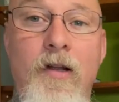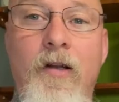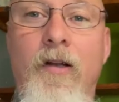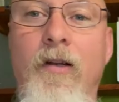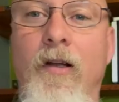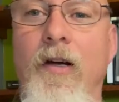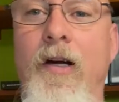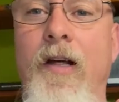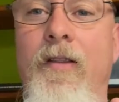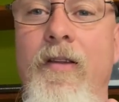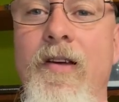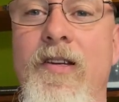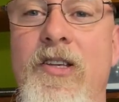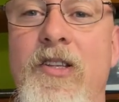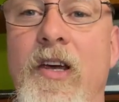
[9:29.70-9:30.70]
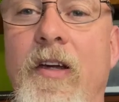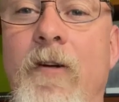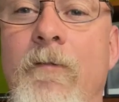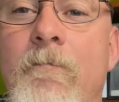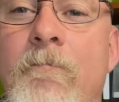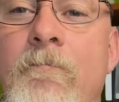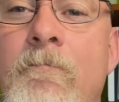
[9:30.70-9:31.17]
Look at this thing.
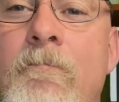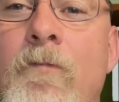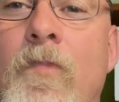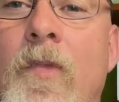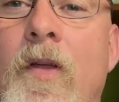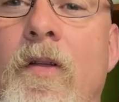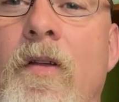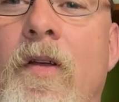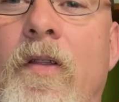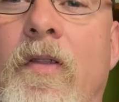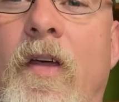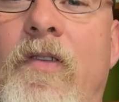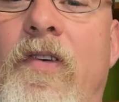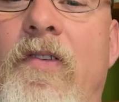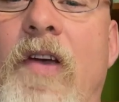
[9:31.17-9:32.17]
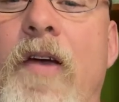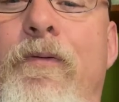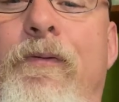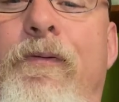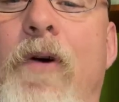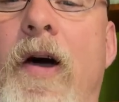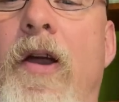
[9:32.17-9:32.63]
This is a
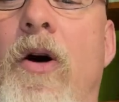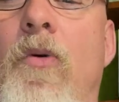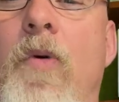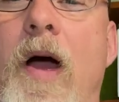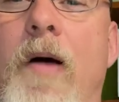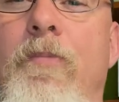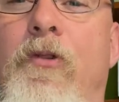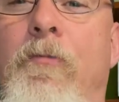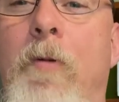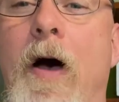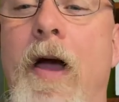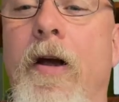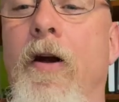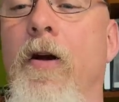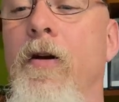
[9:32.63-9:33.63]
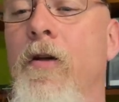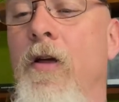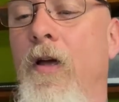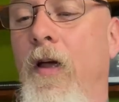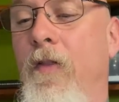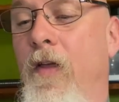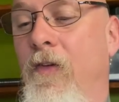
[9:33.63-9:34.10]
funnel web spider.
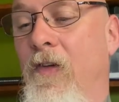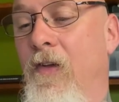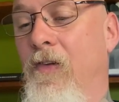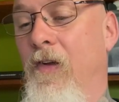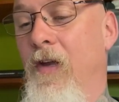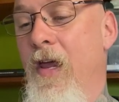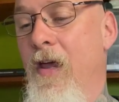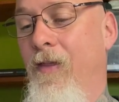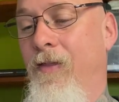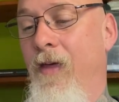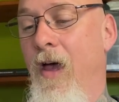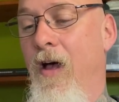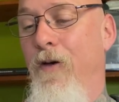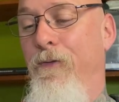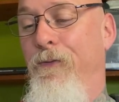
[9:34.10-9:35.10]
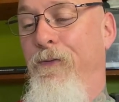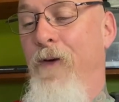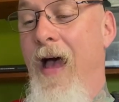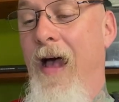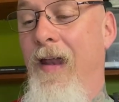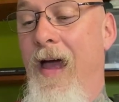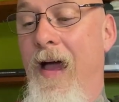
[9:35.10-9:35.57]
This is Leothel
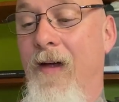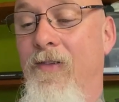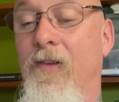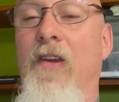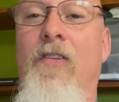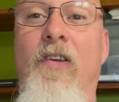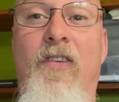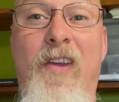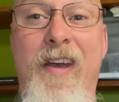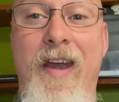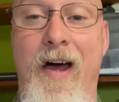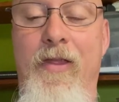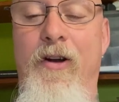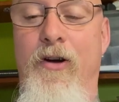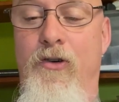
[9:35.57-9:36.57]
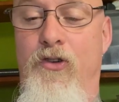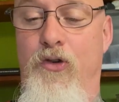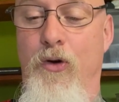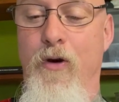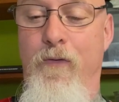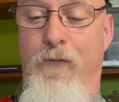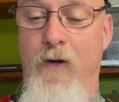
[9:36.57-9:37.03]
phallax. This is another
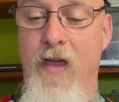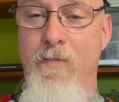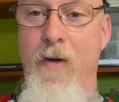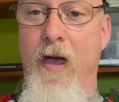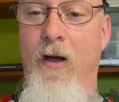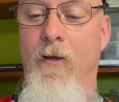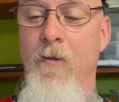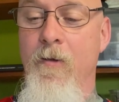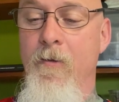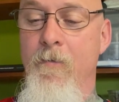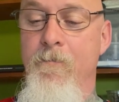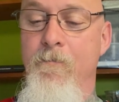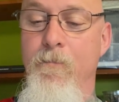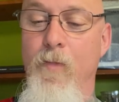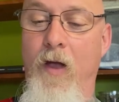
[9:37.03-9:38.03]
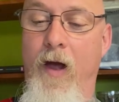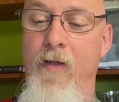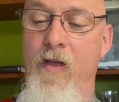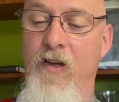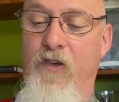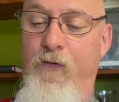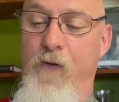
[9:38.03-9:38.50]
true female. And
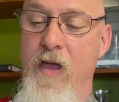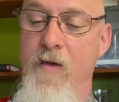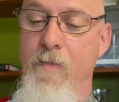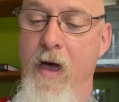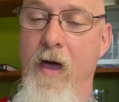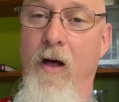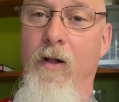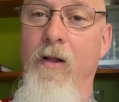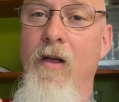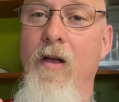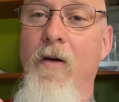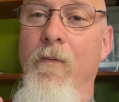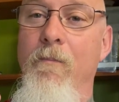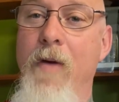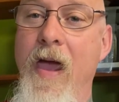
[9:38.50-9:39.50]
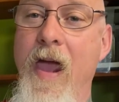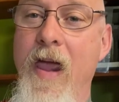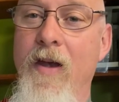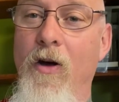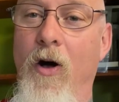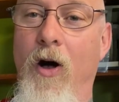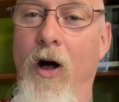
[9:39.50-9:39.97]
this female
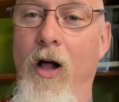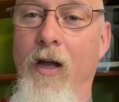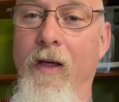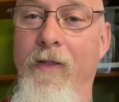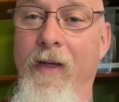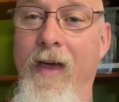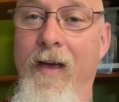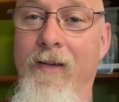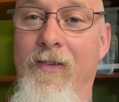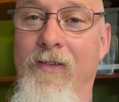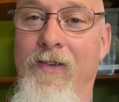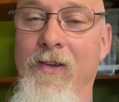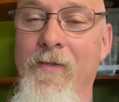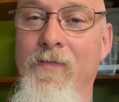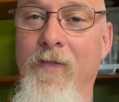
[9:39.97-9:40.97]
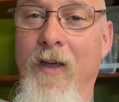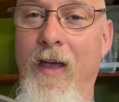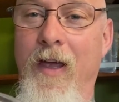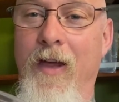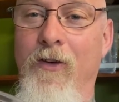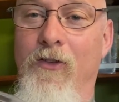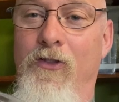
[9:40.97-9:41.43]
made all of this
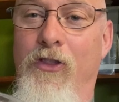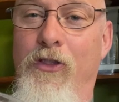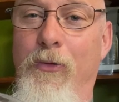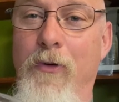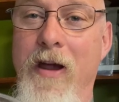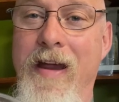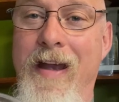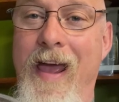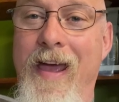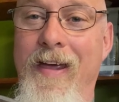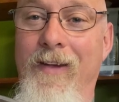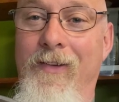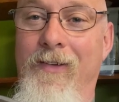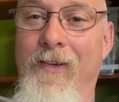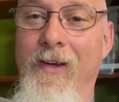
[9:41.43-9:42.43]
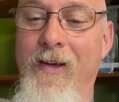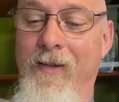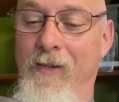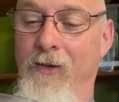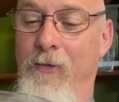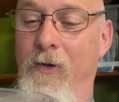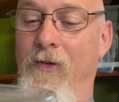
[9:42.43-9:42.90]
in 3 days.
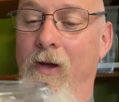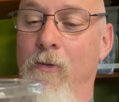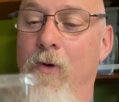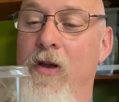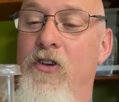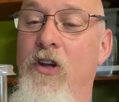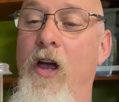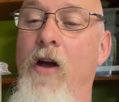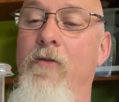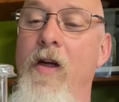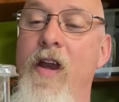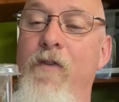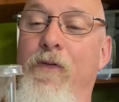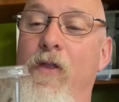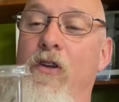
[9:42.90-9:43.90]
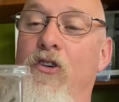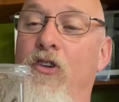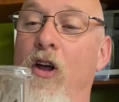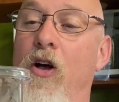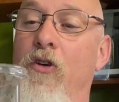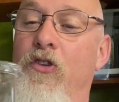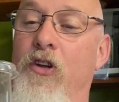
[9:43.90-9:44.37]
This was when she got ready for the
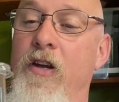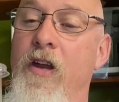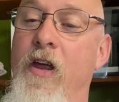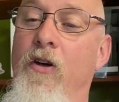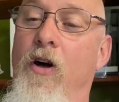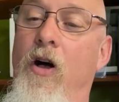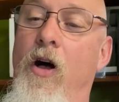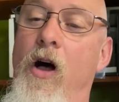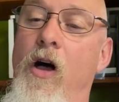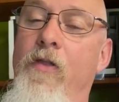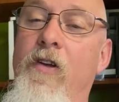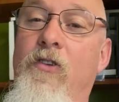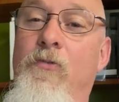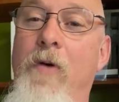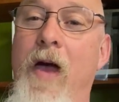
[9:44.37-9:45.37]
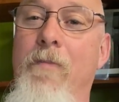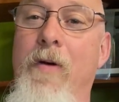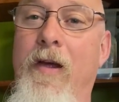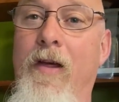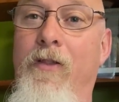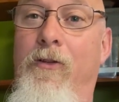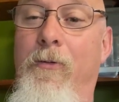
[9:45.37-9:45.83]
show. She did all this
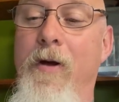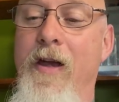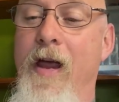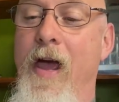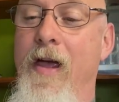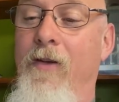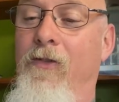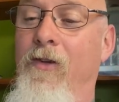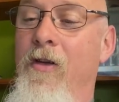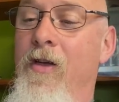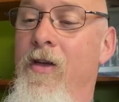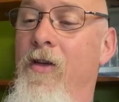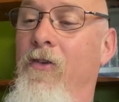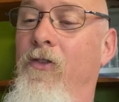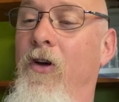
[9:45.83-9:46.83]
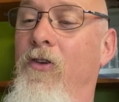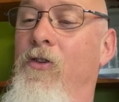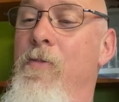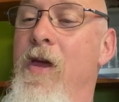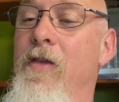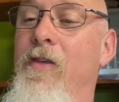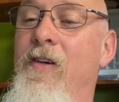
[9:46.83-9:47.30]
webbing in 3 days. So to
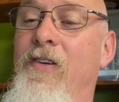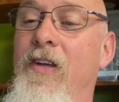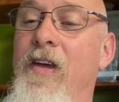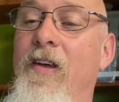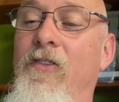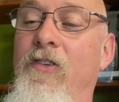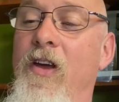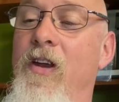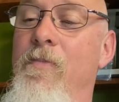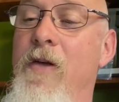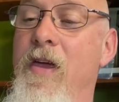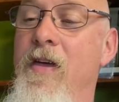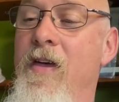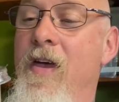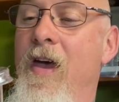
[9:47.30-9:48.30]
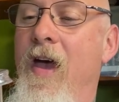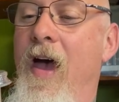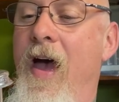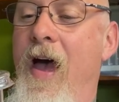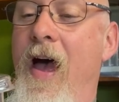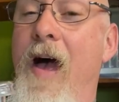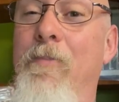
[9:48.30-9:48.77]
me, this thing is going to be
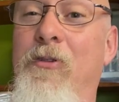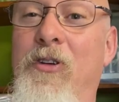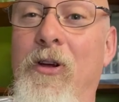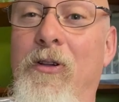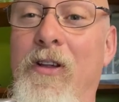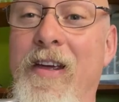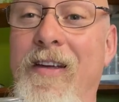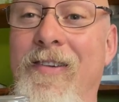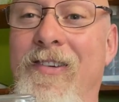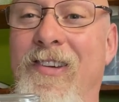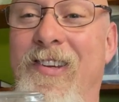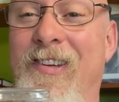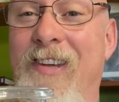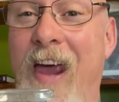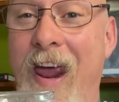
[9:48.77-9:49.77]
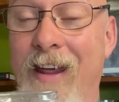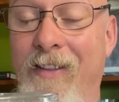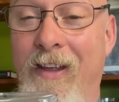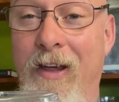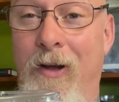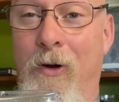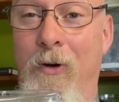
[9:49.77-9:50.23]
absolutely
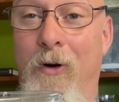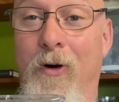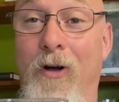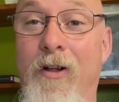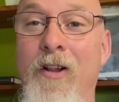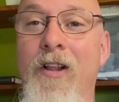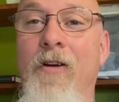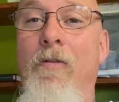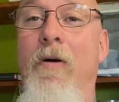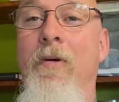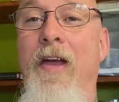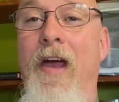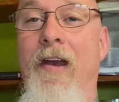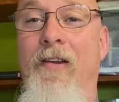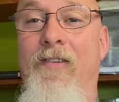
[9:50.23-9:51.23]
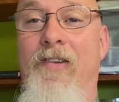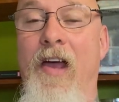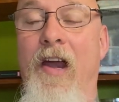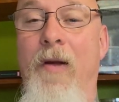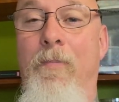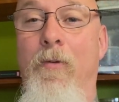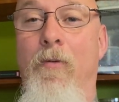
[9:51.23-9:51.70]
insanely cool when we get it
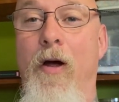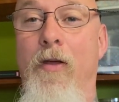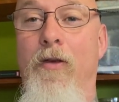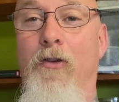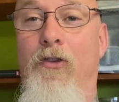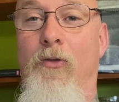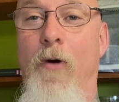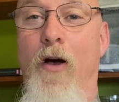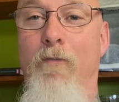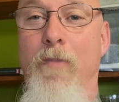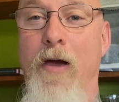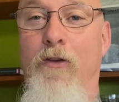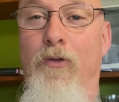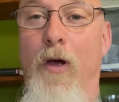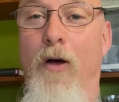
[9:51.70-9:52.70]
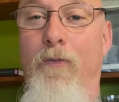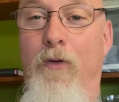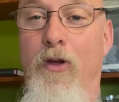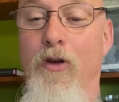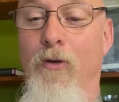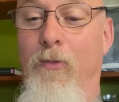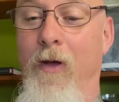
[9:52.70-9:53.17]
set up in one of those 12 by 12
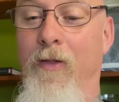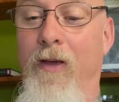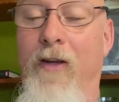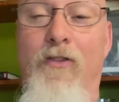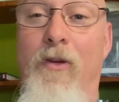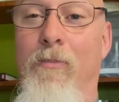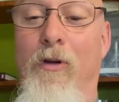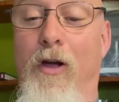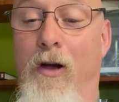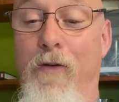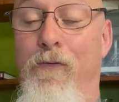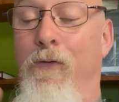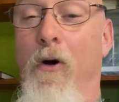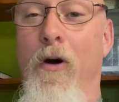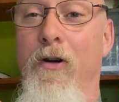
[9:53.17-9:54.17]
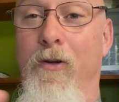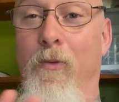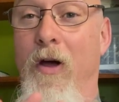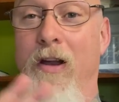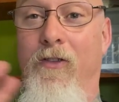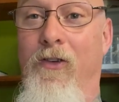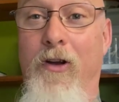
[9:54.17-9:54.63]
cubes. I think I'm looking forward to
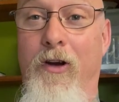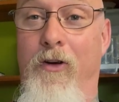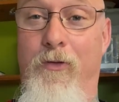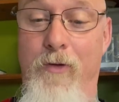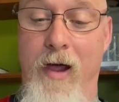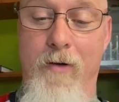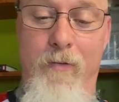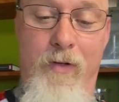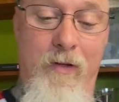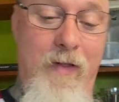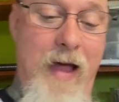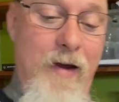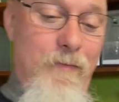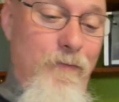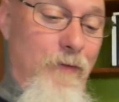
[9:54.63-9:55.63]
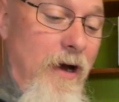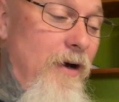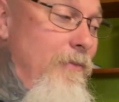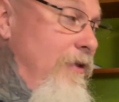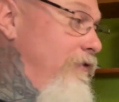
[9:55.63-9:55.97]
what it's going to create within that environment.